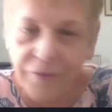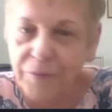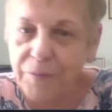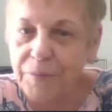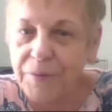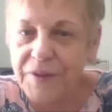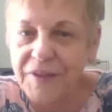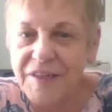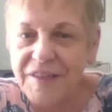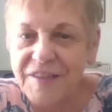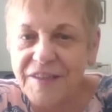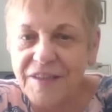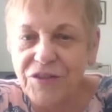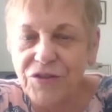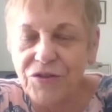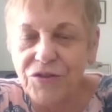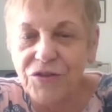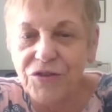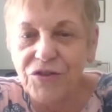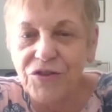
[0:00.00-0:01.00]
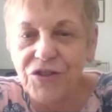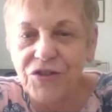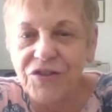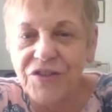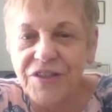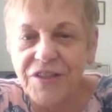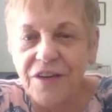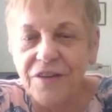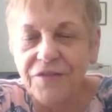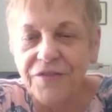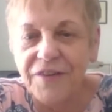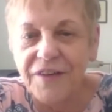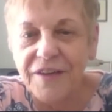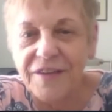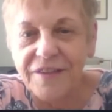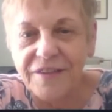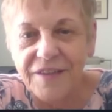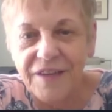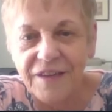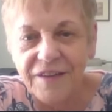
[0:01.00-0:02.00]
Please introduce yourself
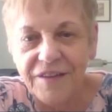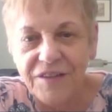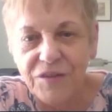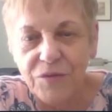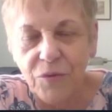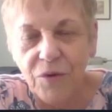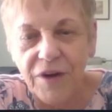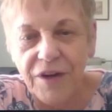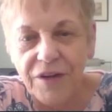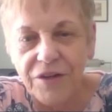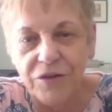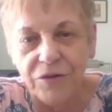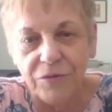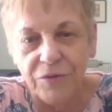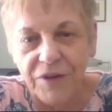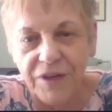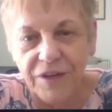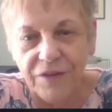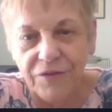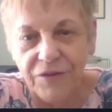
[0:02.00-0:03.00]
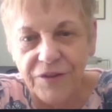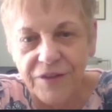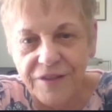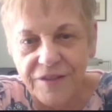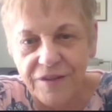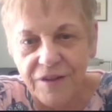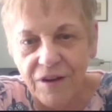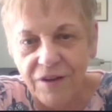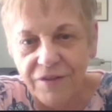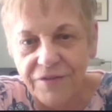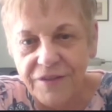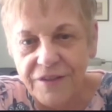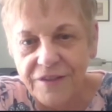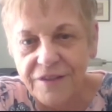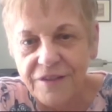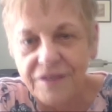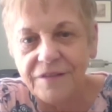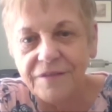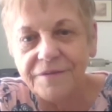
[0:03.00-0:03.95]
and tell us why you're running for this office.